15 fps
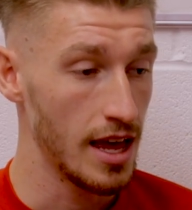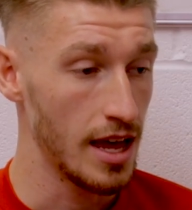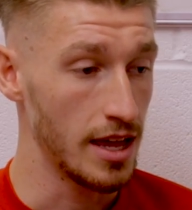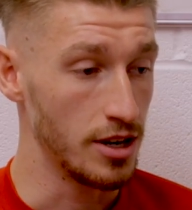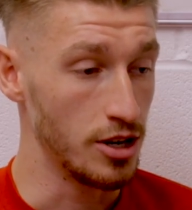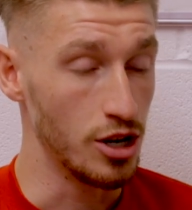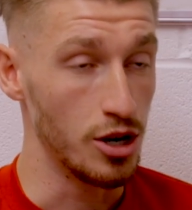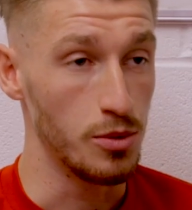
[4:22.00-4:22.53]

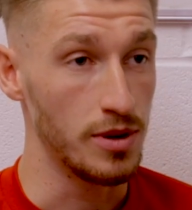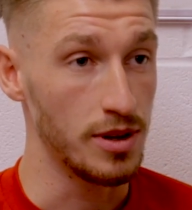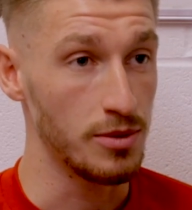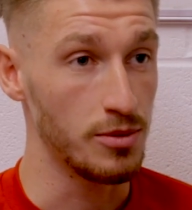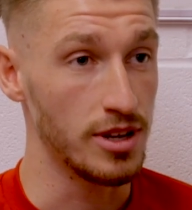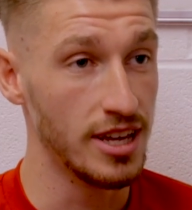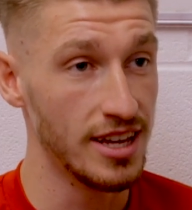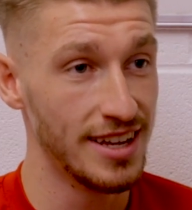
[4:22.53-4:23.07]
and you know,
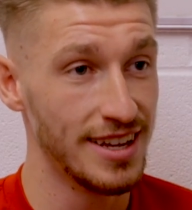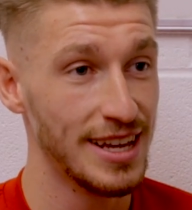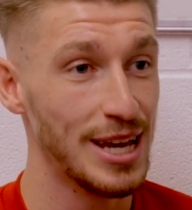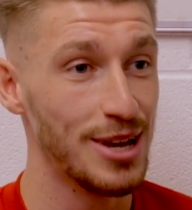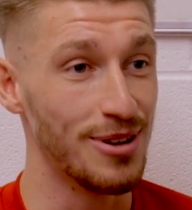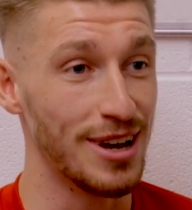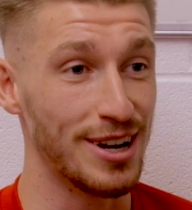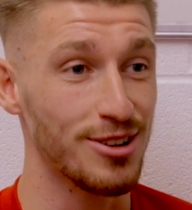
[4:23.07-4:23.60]
we
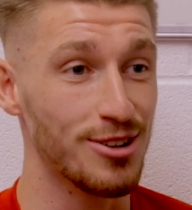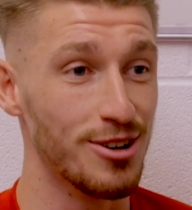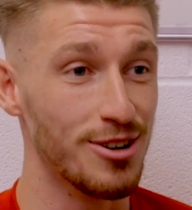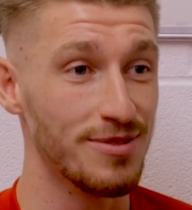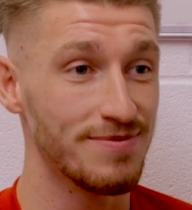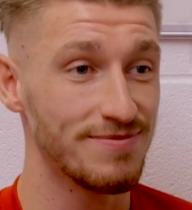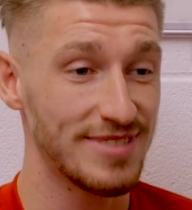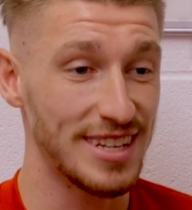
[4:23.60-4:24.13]
haven't got
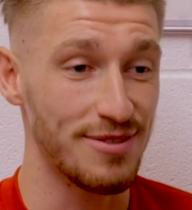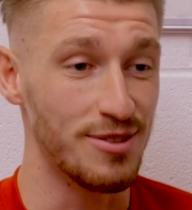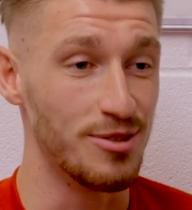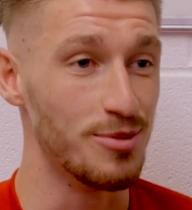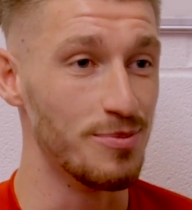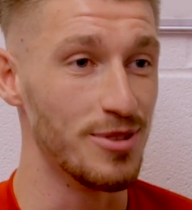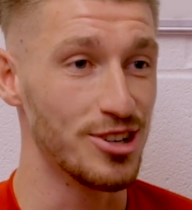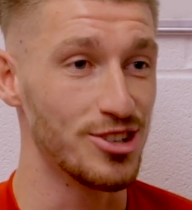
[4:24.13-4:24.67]
given
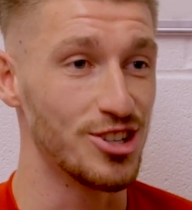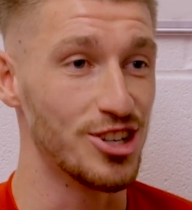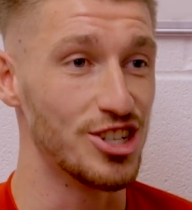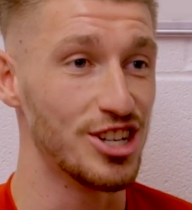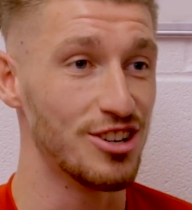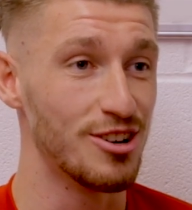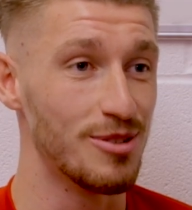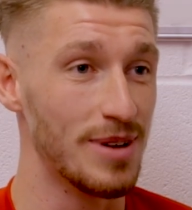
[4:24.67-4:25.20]
them much to
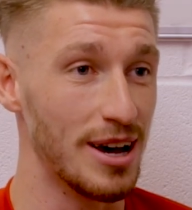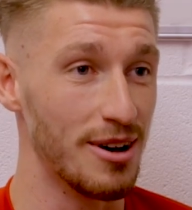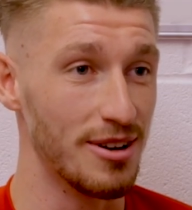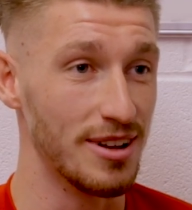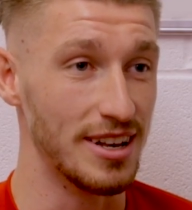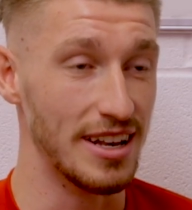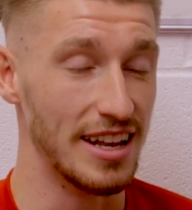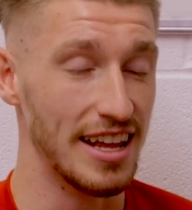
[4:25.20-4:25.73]
cheer about,
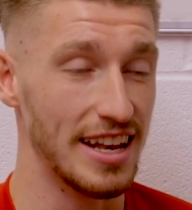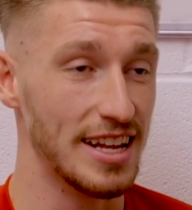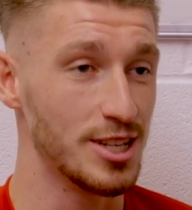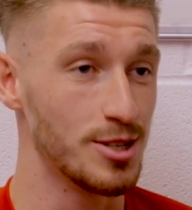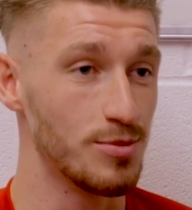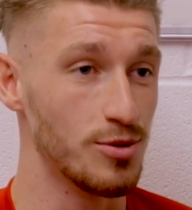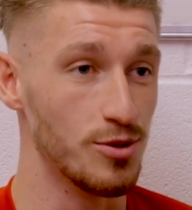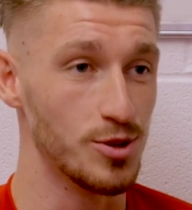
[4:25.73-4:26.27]
and their
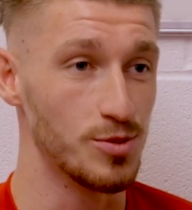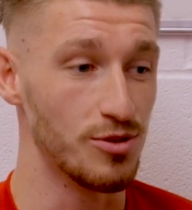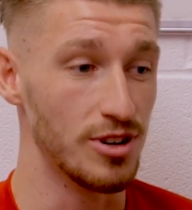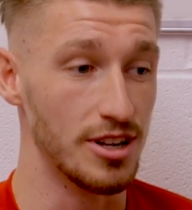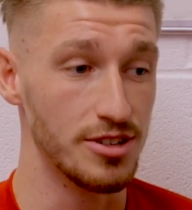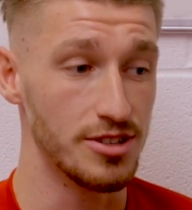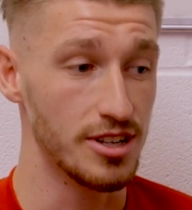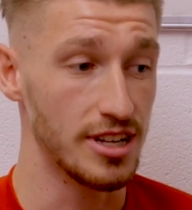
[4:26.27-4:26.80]
support is
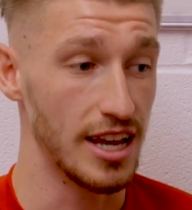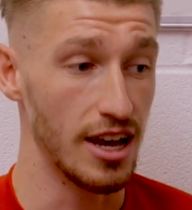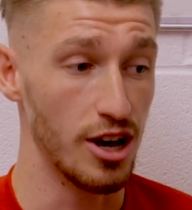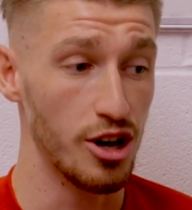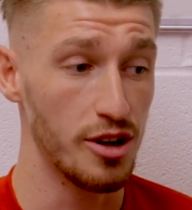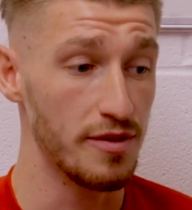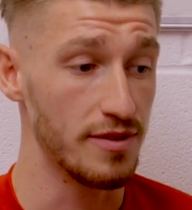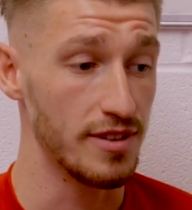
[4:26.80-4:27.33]
brilliant. So yeah,
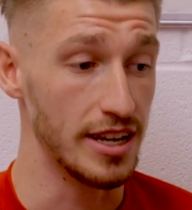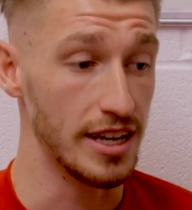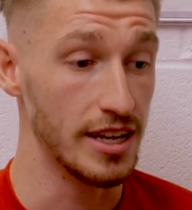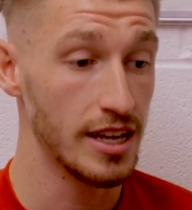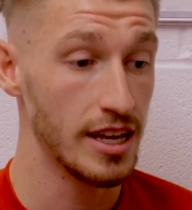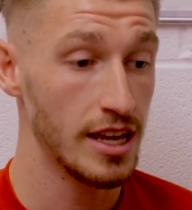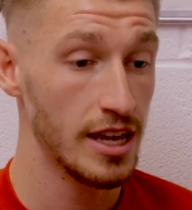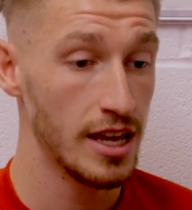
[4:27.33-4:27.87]
hopefully,
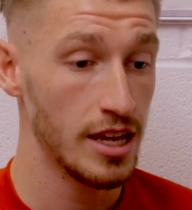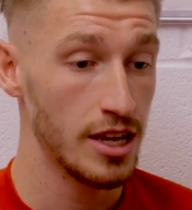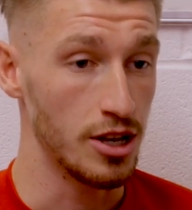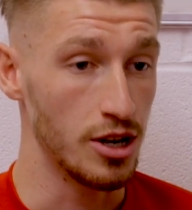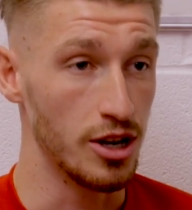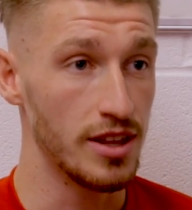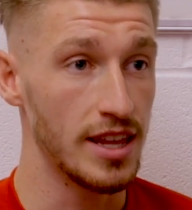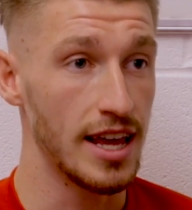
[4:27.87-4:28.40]
you
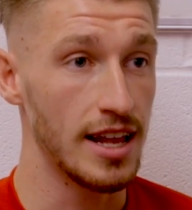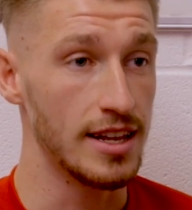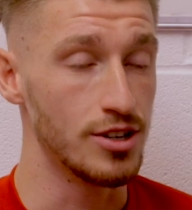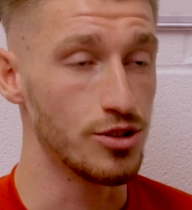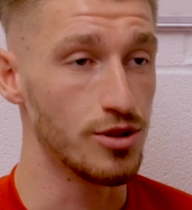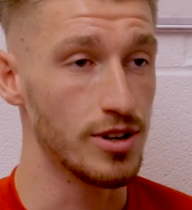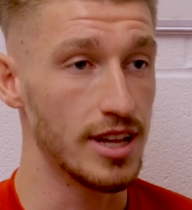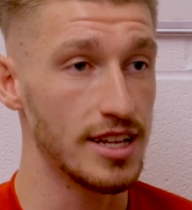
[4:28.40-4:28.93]
know, they'll
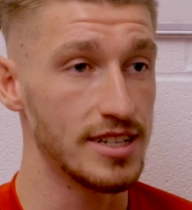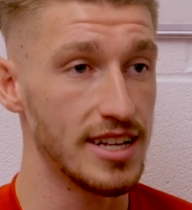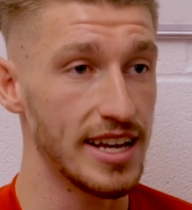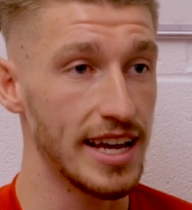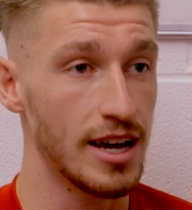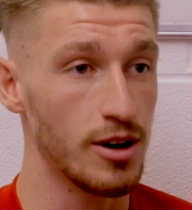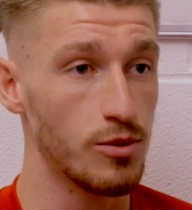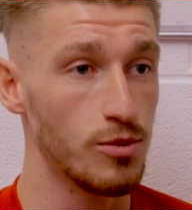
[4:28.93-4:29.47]
enjoy their day
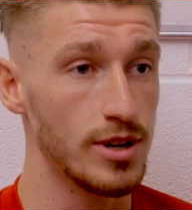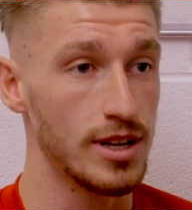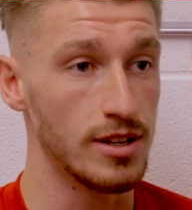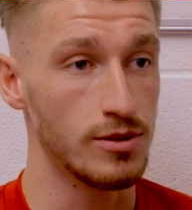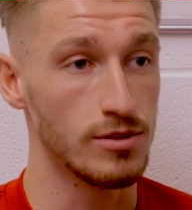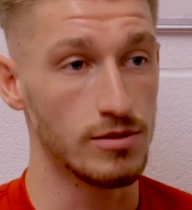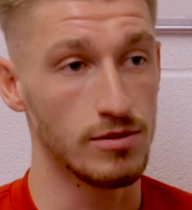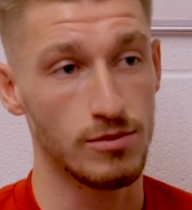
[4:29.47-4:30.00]
out.
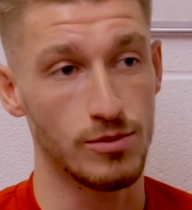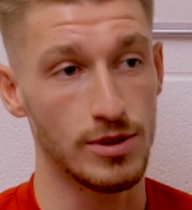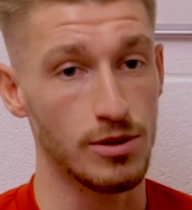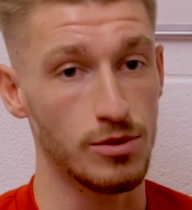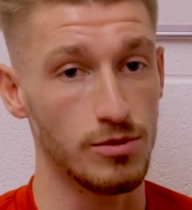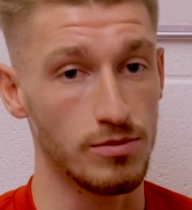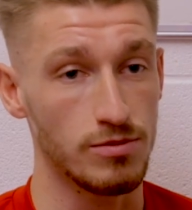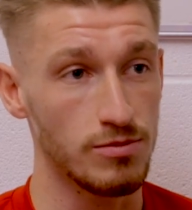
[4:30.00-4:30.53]

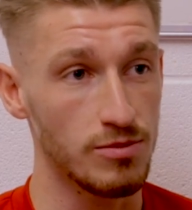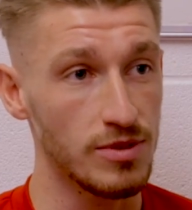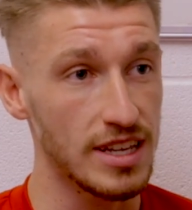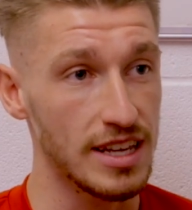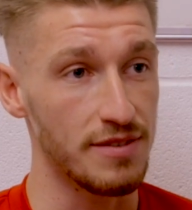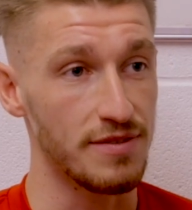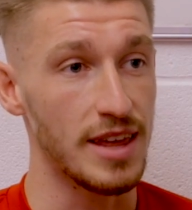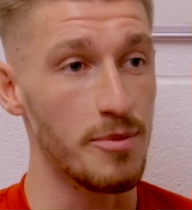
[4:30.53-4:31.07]
We'll
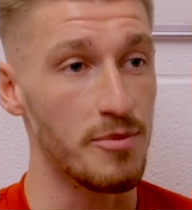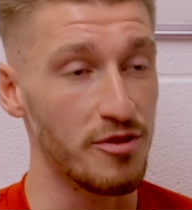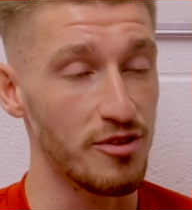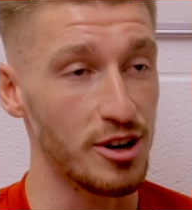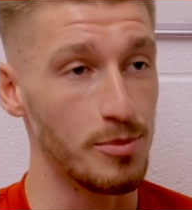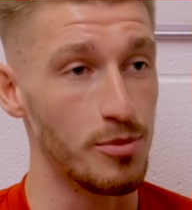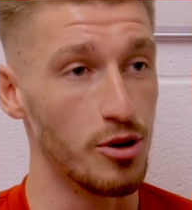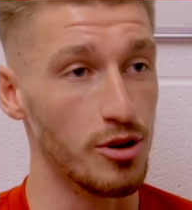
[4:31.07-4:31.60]
give them
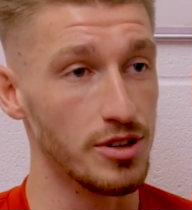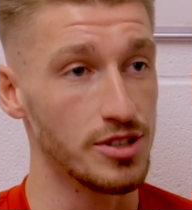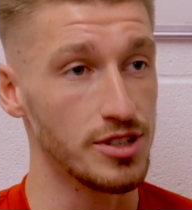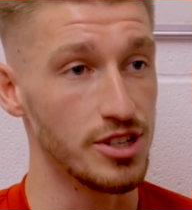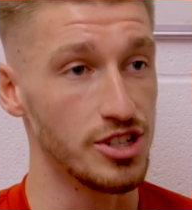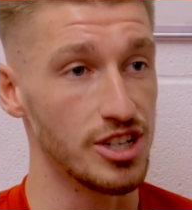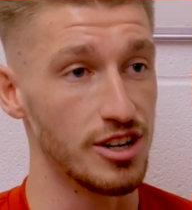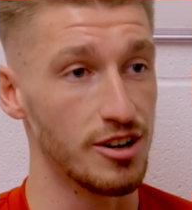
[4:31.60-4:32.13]
3 points
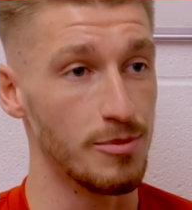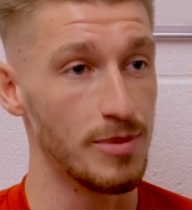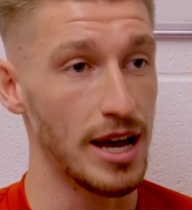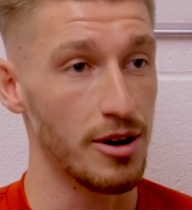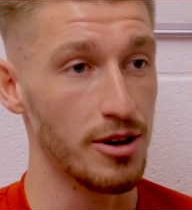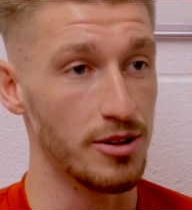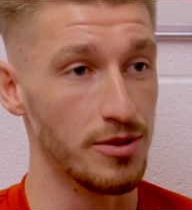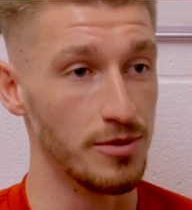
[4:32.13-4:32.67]
to cheer
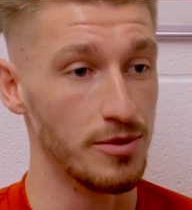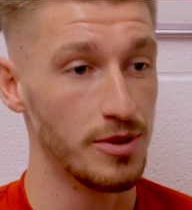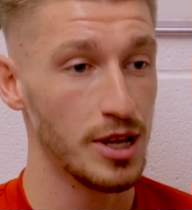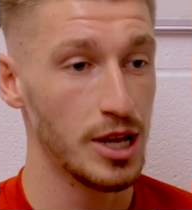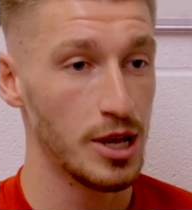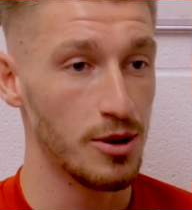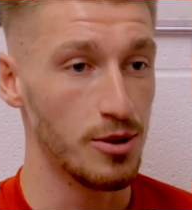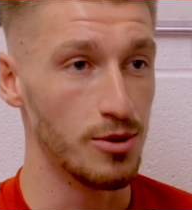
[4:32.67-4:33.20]
about, and
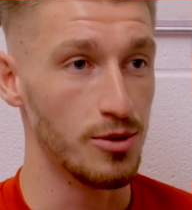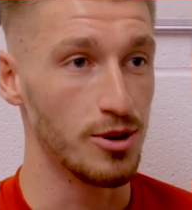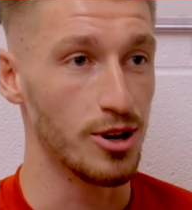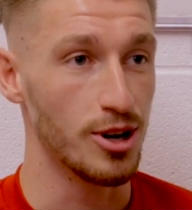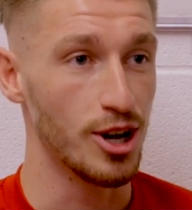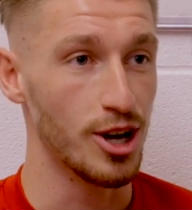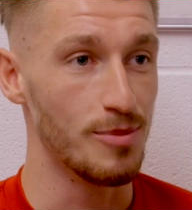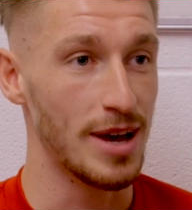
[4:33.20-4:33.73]
we'll all go
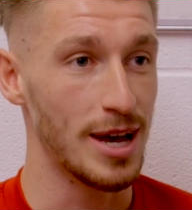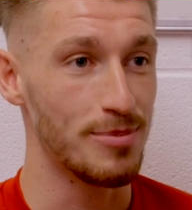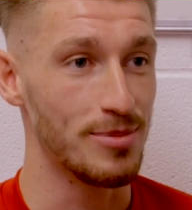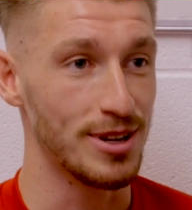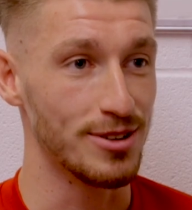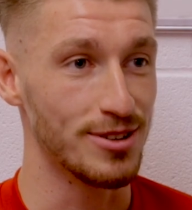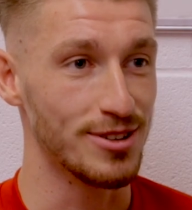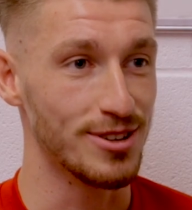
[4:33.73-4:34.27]
home
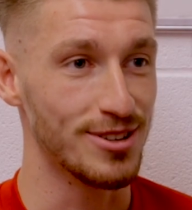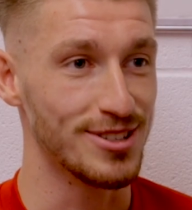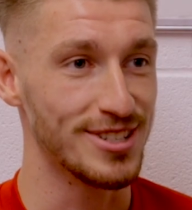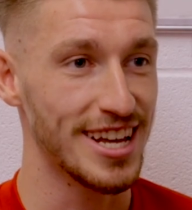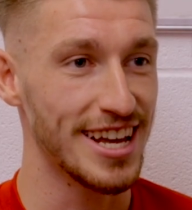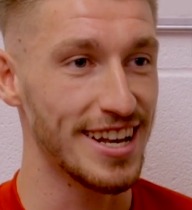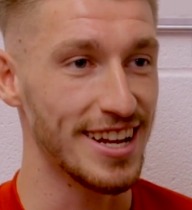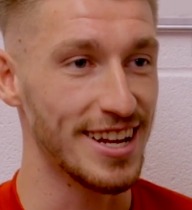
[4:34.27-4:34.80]
happy on
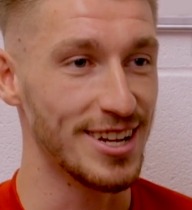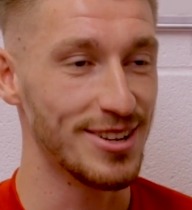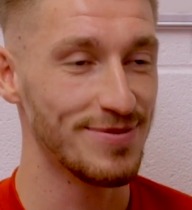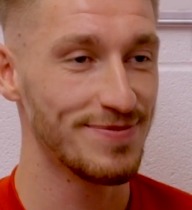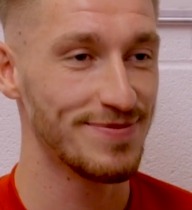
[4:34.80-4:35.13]
Saturday.